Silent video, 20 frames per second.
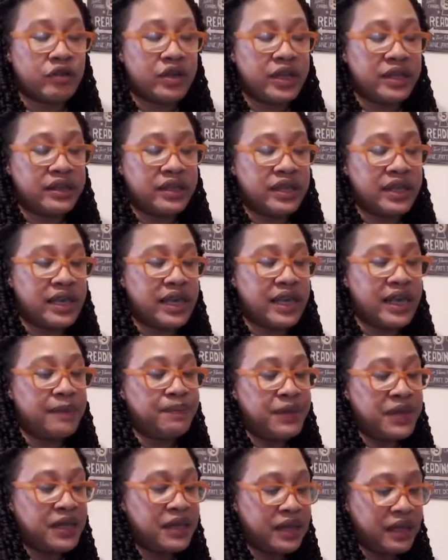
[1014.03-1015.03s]
at the end,
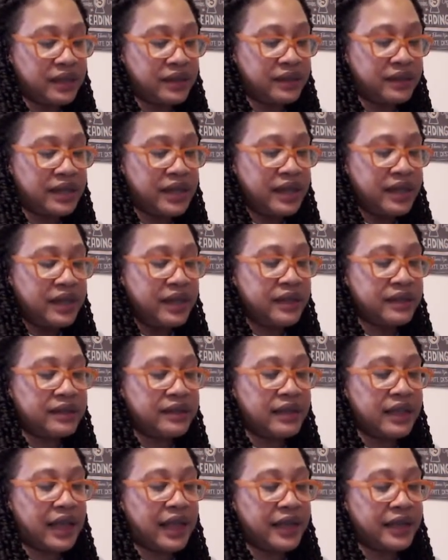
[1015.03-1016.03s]
because it's
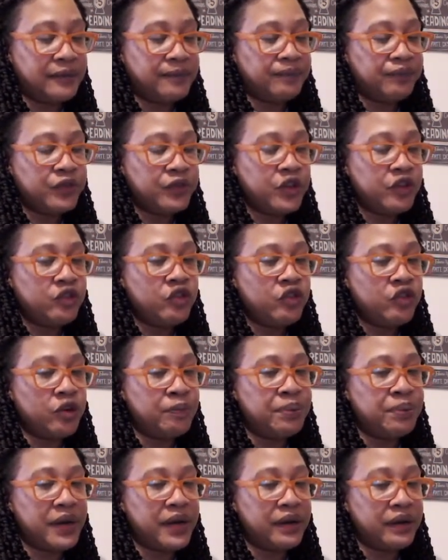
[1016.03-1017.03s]
like you're
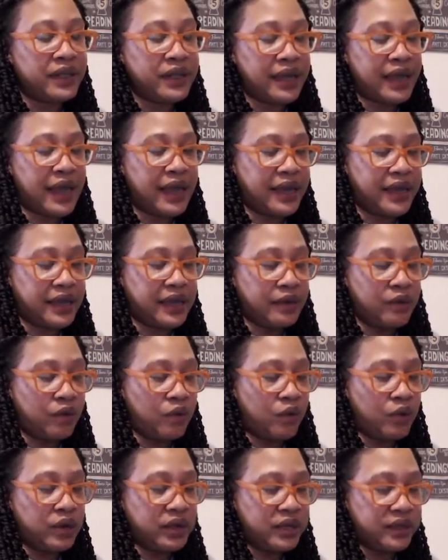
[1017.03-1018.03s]
barely hanging
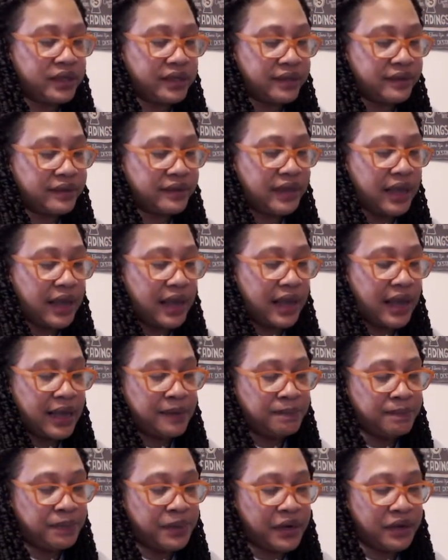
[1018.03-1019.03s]
on at this time,
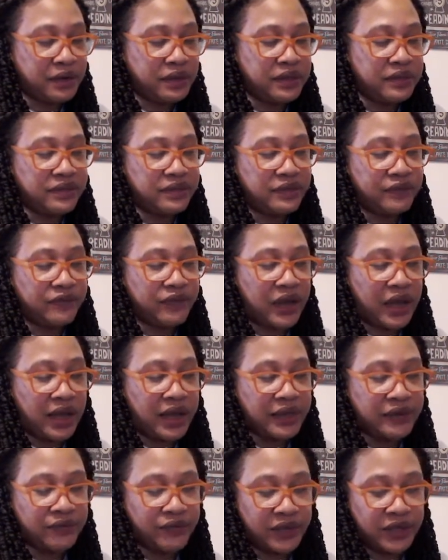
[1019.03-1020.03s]
barely
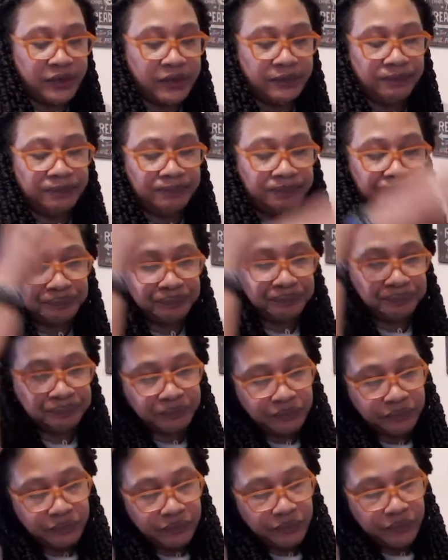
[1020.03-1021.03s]
surviving,
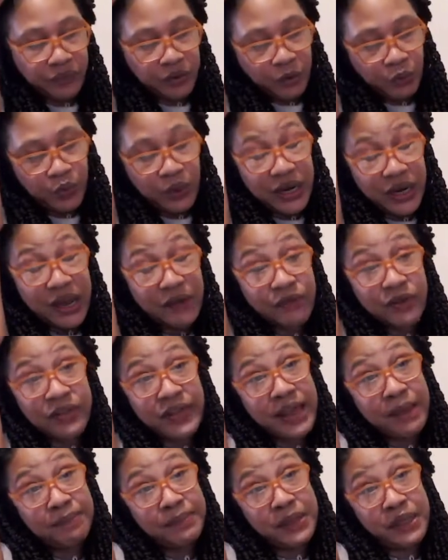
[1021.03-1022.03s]
whatever
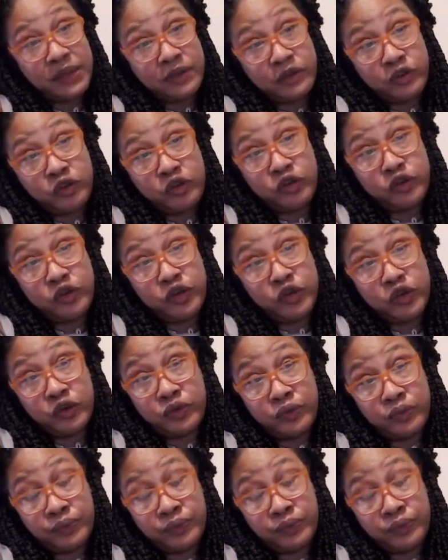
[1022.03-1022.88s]
that means to you.